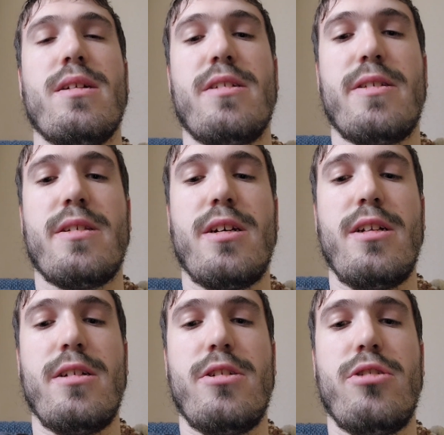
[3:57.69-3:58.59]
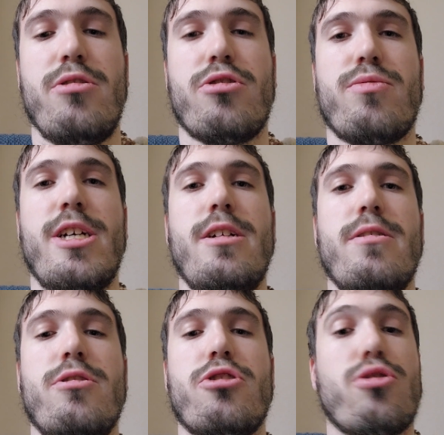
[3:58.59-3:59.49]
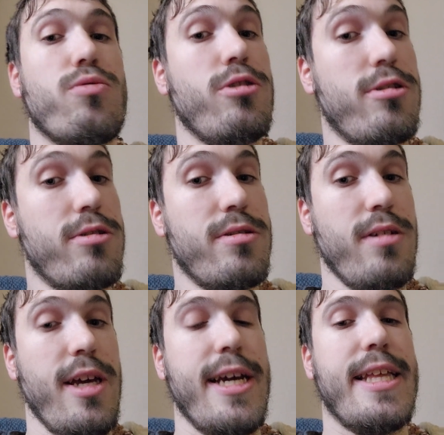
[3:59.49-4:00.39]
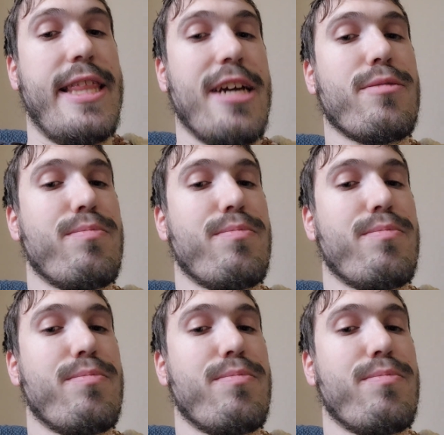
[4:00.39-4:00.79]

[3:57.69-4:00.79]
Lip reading: decided to try to troll their